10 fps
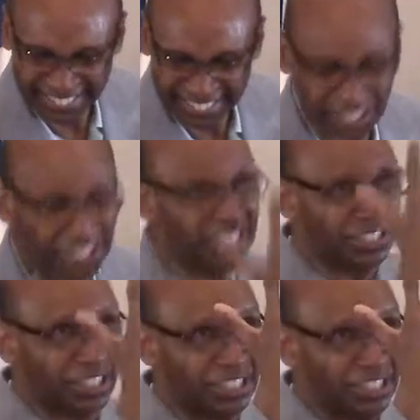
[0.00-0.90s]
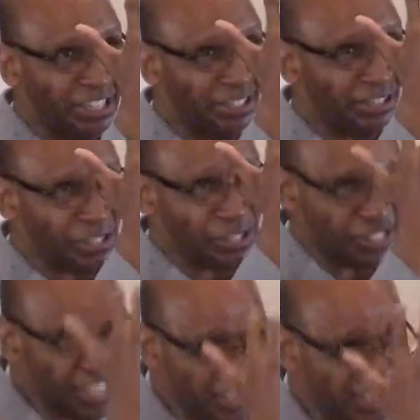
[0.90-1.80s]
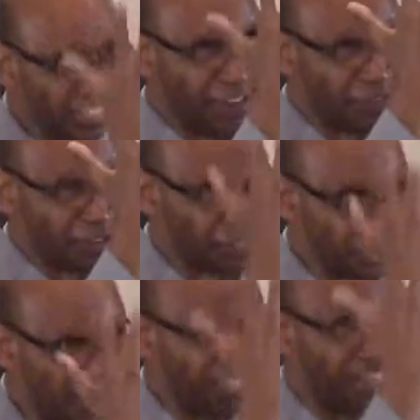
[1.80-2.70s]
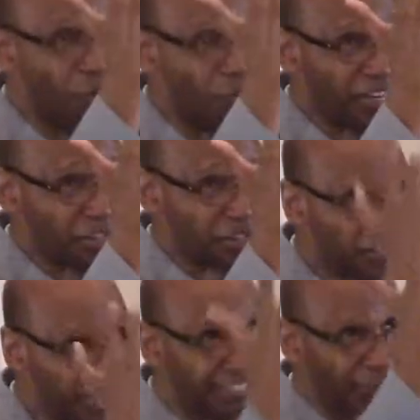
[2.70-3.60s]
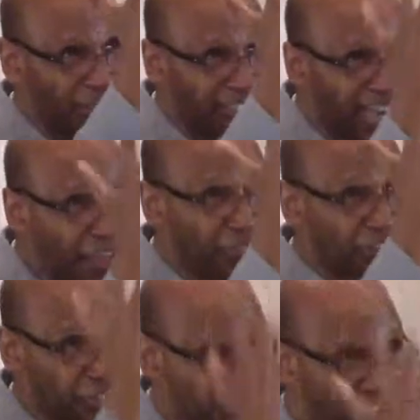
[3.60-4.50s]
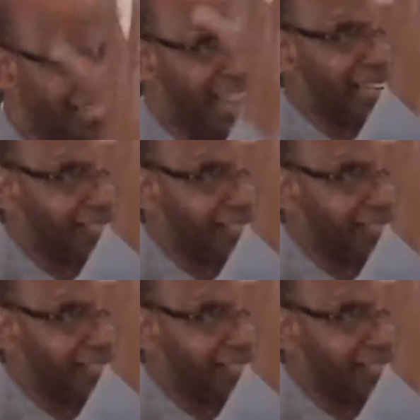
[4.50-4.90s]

The, the, the sending of his son, when his son, when God the Son